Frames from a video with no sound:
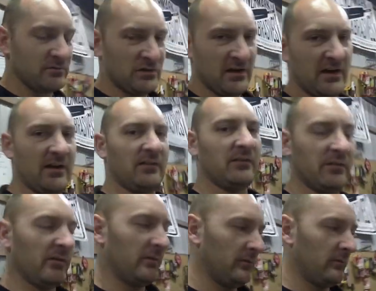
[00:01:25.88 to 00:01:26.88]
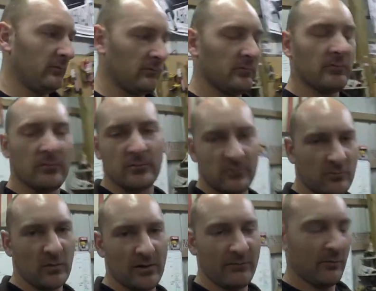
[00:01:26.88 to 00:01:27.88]
Jegs,
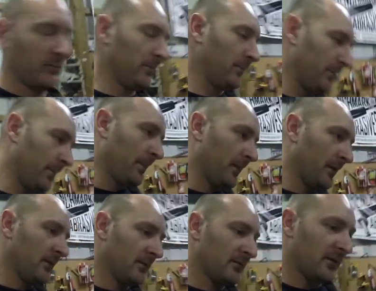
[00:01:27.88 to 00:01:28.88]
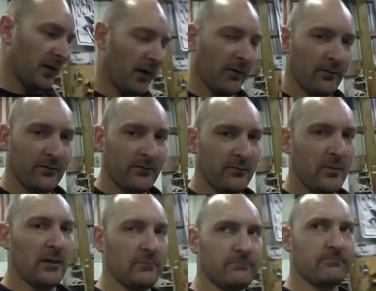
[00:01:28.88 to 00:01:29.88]
whatever. So it's
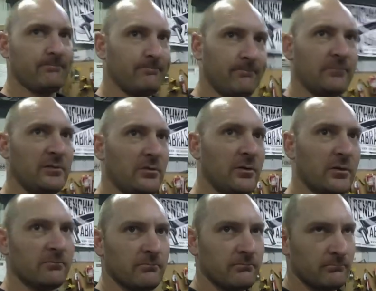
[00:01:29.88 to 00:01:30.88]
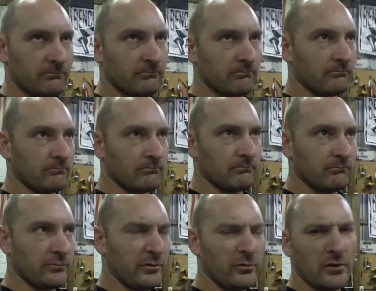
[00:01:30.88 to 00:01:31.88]
about $200,
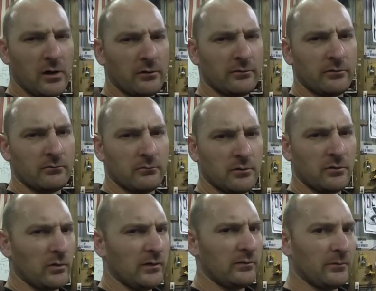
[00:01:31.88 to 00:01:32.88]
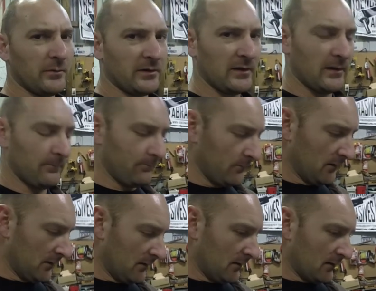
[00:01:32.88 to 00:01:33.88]
dollars 220 something like that.
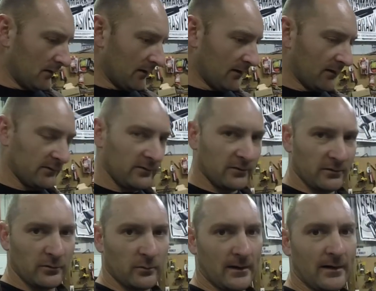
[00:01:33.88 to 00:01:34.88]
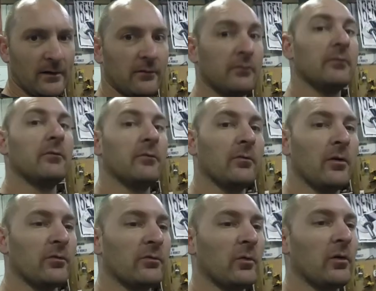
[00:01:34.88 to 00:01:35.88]
Uh, took a little while.
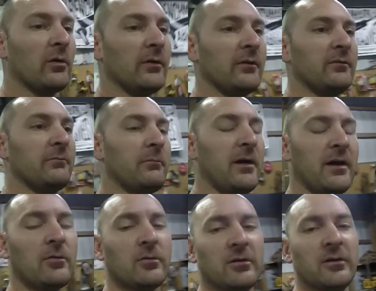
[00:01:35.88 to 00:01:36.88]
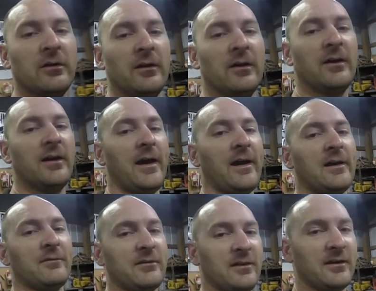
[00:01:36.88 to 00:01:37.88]
Rotors were on back order. Had
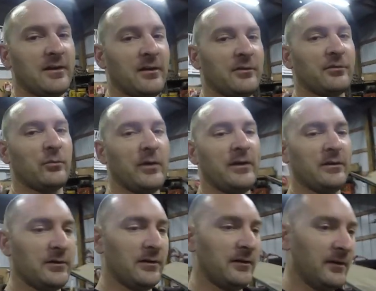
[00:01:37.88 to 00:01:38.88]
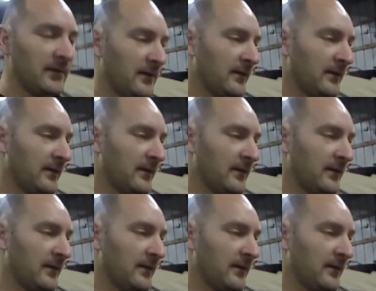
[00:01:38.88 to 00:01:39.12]
everything else waiting on it.